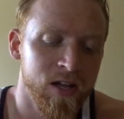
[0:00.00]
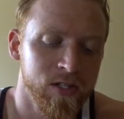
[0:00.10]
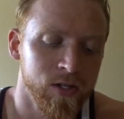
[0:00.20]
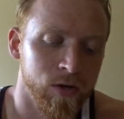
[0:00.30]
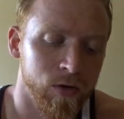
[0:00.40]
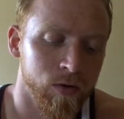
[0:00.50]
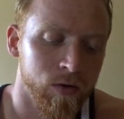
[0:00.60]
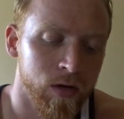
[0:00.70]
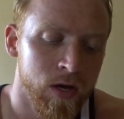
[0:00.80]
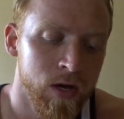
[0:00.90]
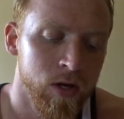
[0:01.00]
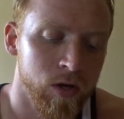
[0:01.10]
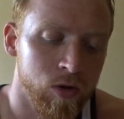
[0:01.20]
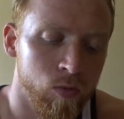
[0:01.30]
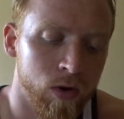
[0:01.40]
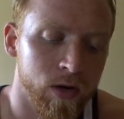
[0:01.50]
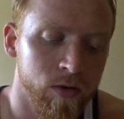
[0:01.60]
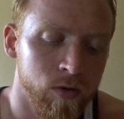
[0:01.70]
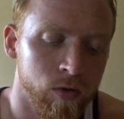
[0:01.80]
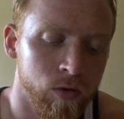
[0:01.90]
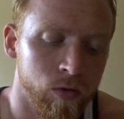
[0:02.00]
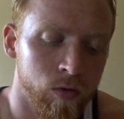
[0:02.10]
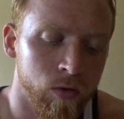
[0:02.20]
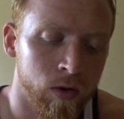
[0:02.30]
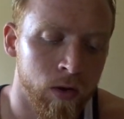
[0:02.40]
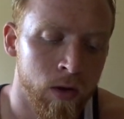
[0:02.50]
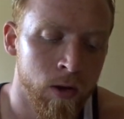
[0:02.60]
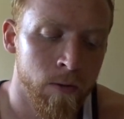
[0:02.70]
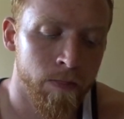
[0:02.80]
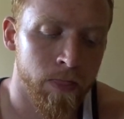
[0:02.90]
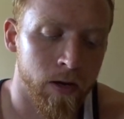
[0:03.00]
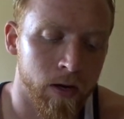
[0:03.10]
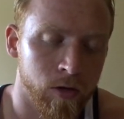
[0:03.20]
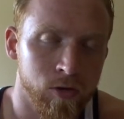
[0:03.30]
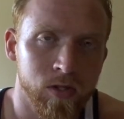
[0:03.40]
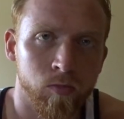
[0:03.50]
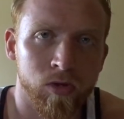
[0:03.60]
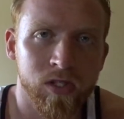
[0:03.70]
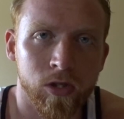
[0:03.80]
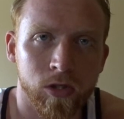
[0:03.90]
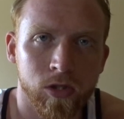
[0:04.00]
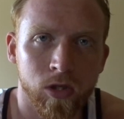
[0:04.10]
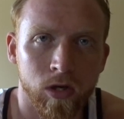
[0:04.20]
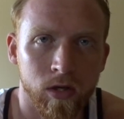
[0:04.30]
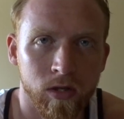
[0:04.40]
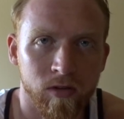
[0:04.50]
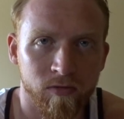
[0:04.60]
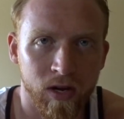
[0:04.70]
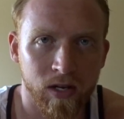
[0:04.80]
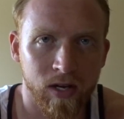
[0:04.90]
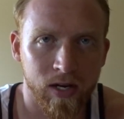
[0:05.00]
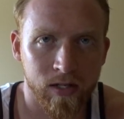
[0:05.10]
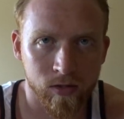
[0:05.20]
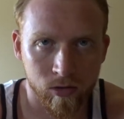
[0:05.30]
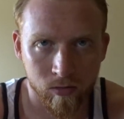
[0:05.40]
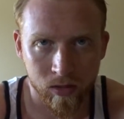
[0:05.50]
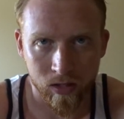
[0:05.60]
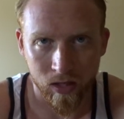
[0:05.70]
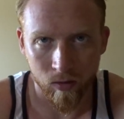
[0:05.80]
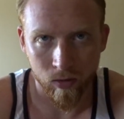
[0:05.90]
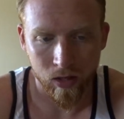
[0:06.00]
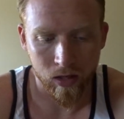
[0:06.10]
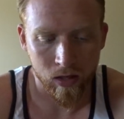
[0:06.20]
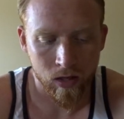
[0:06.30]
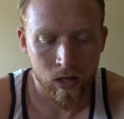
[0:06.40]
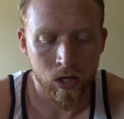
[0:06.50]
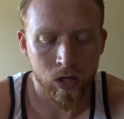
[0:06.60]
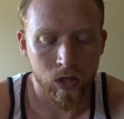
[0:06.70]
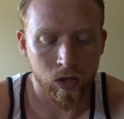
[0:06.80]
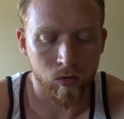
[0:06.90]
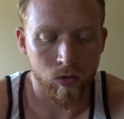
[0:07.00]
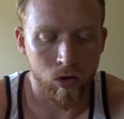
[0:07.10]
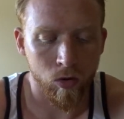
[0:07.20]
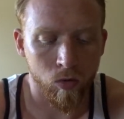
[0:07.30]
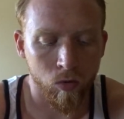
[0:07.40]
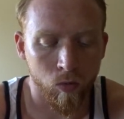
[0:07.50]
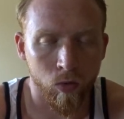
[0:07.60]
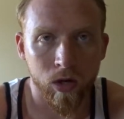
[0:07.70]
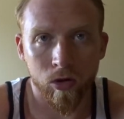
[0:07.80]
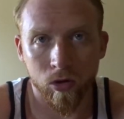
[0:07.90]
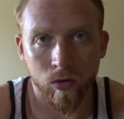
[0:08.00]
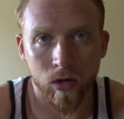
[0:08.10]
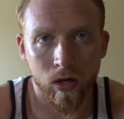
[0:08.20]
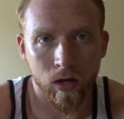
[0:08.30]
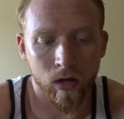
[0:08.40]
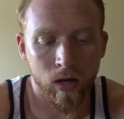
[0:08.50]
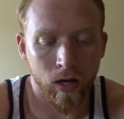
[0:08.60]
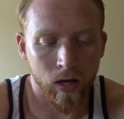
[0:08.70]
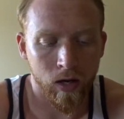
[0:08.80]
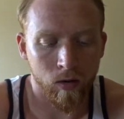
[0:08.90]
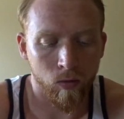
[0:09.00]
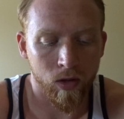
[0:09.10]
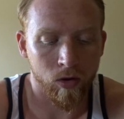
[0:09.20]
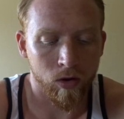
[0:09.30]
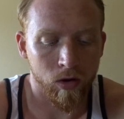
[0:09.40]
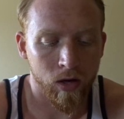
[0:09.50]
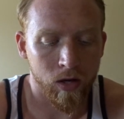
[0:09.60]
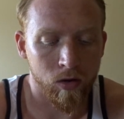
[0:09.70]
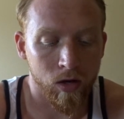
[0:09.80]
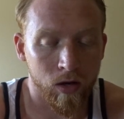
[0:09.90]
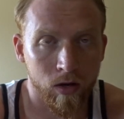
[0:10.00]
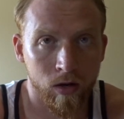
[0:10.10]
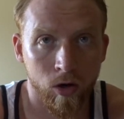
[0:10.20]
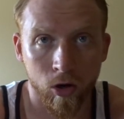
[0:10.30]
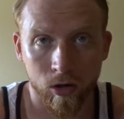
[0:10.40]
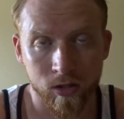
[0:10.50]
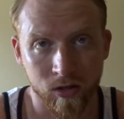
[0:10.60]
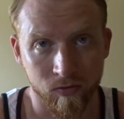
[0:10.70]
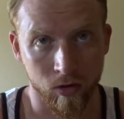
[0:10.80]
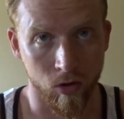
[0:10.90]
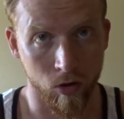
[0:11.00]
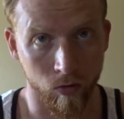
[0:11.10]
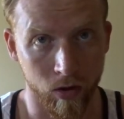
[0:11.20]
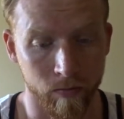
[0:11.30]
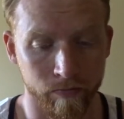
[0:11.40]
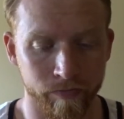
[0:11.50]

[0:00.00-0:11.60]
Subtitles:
So you want to do some research on the fad diets a little bit. That way you know what you're doing and whether or not you're going to hurt yourself in the long run.